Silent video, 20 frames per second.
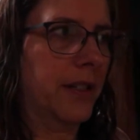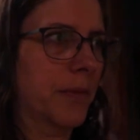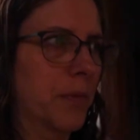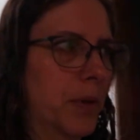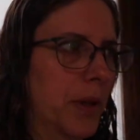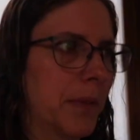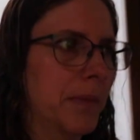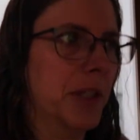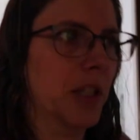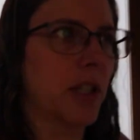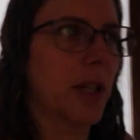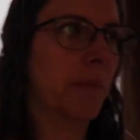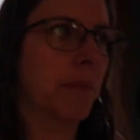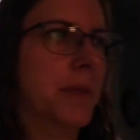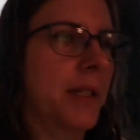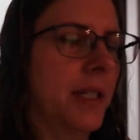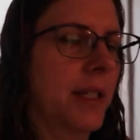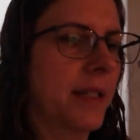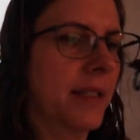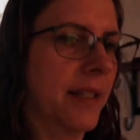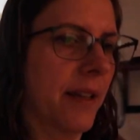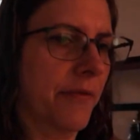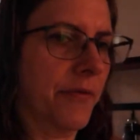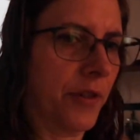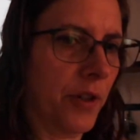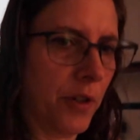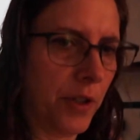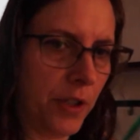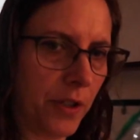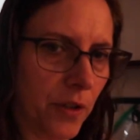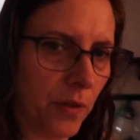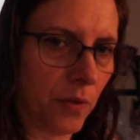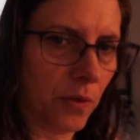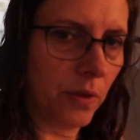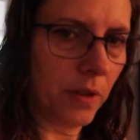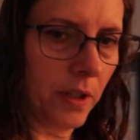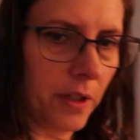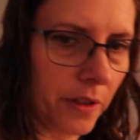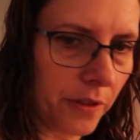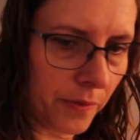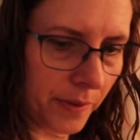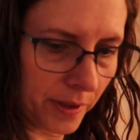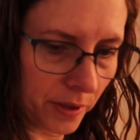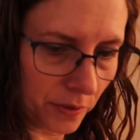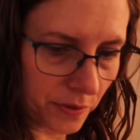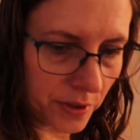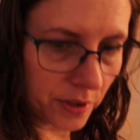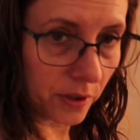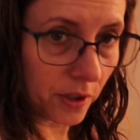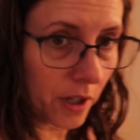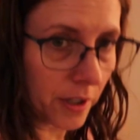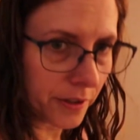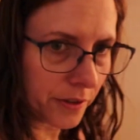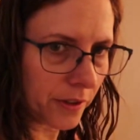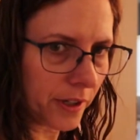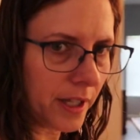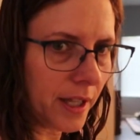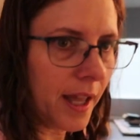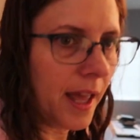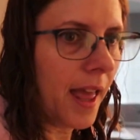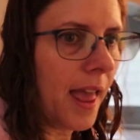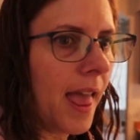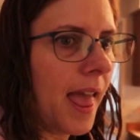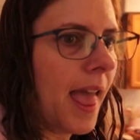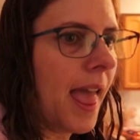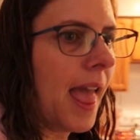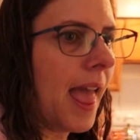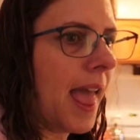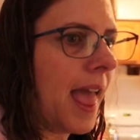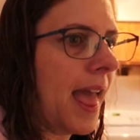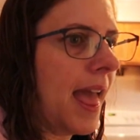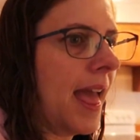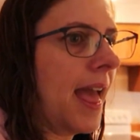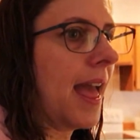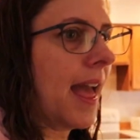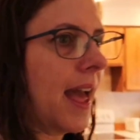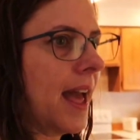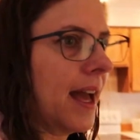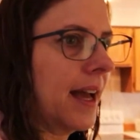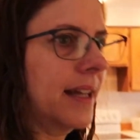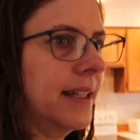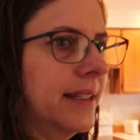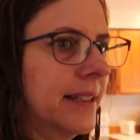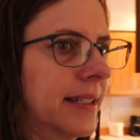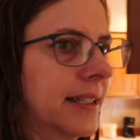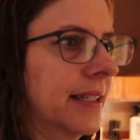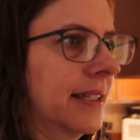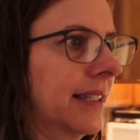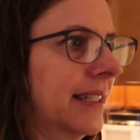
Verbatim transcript: It's pretty much empty except for, you know, three loads of laundry. And